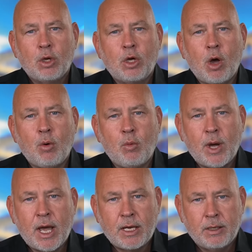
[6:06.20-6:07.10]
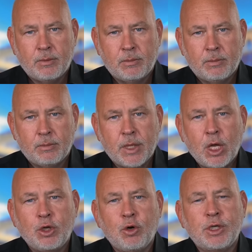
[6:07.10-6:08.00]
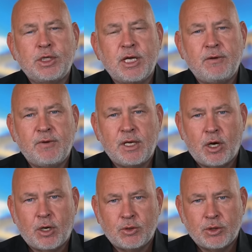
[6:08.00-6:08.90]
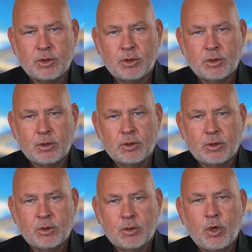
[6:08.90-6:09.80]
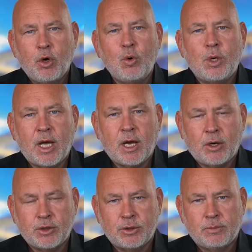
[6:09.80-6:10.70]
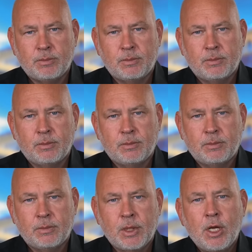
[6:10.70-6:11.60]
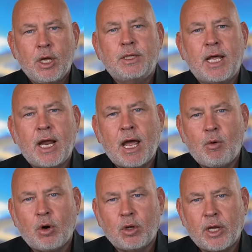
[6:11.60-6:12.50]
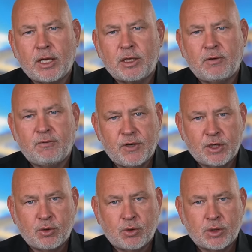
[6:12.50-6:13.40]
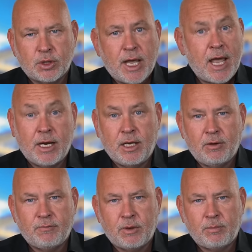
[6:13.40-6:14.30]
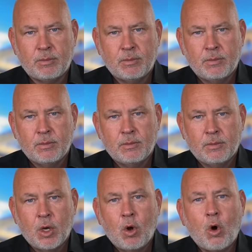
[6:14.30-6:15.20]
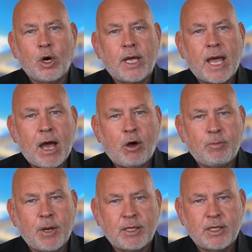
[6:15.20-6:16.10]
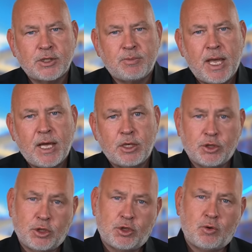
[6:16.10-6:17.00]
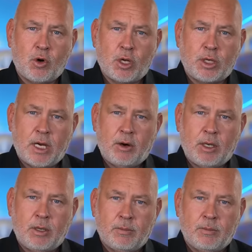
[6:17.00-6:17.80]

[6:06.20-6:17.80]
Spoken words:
Go away. You're a TV host. Who cares? That our elected officials, any of them, are cowed by this man is extraordinary.